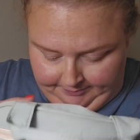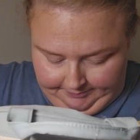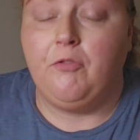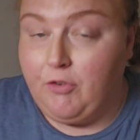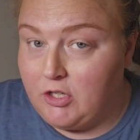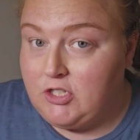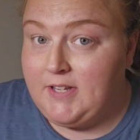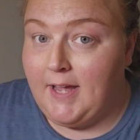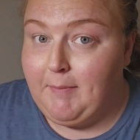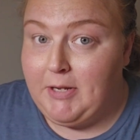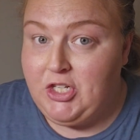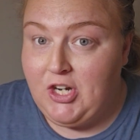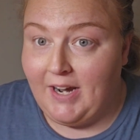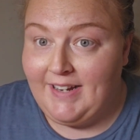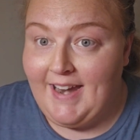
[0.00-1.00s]
First time I
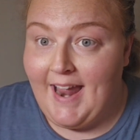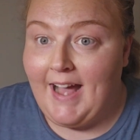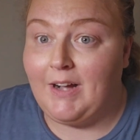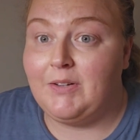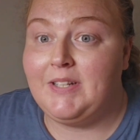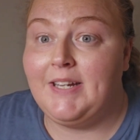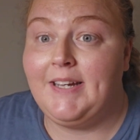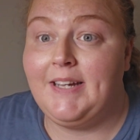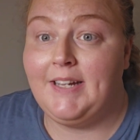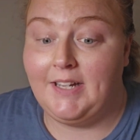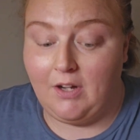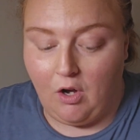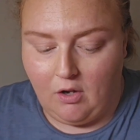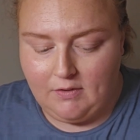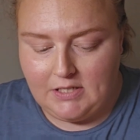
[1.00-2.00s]
tried it out,
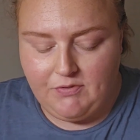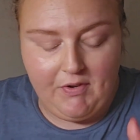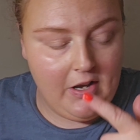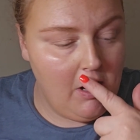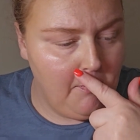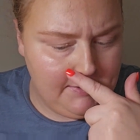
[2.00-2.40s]
on this video,